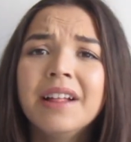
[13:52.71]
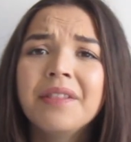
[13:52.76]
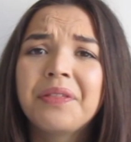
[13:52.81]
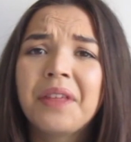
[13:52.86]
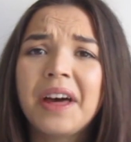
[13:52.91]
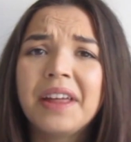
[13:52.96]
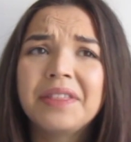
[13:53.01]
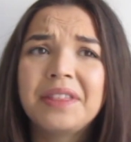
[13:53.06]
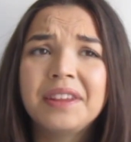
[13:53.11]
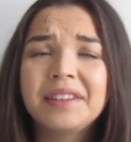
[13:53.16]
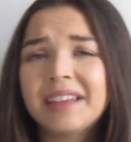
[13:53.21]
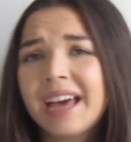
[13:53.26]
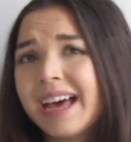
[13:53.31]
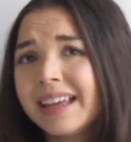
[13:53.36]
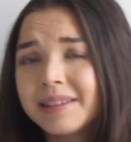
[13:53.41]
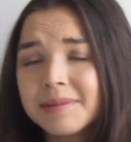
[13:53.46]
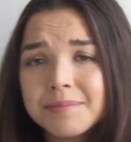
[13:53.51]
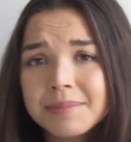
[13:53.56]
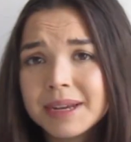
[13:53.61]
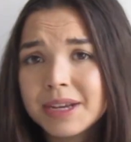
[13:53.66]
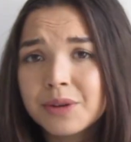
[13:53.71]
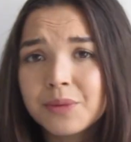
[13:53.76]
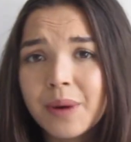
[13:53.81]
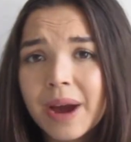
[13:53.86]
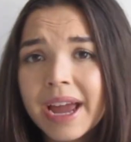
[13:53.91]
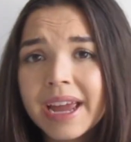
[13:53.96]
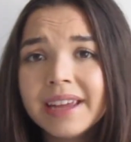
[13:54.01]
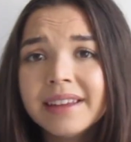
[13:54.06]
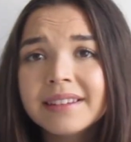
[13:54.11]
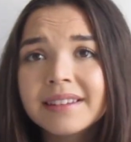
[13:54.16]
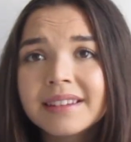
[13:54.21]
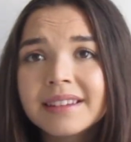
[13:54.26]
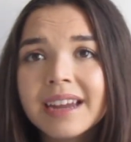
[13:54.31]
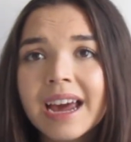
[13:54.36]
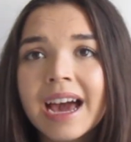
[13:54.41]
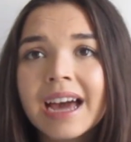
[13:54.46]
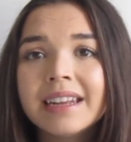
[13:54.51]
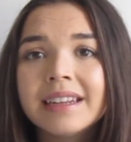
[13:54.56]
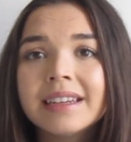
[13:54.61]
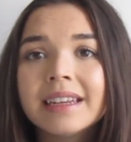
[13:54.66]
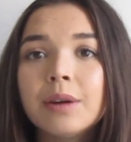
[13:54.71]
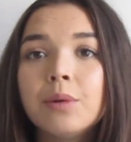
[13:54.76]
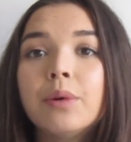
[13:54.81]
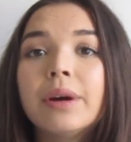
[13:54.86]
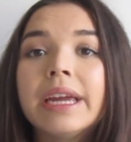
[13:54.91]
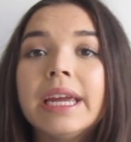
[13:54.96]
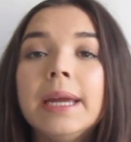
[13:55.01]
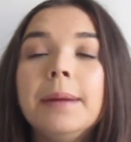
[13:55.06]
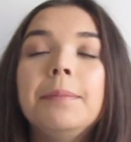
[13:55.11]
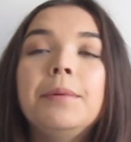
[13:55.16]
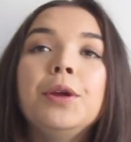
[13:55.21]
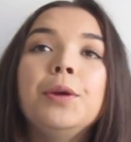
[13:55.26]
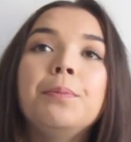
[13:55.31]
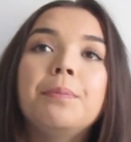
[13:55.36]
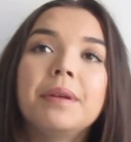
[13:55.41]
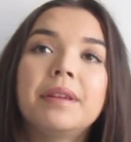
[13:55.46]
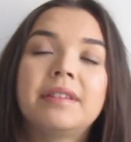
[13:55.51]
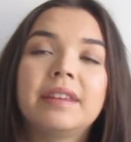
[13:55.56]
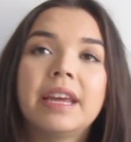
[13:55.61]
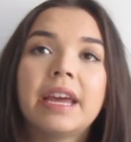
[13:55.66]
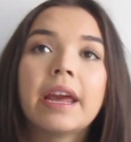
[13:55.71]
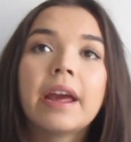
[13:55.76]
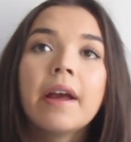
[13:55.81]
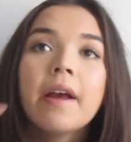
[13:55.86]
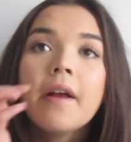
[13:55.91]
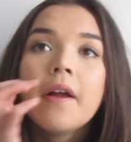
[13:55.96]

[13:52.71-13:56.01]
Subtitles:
that this hasn't been a waste, and it will keep you busy.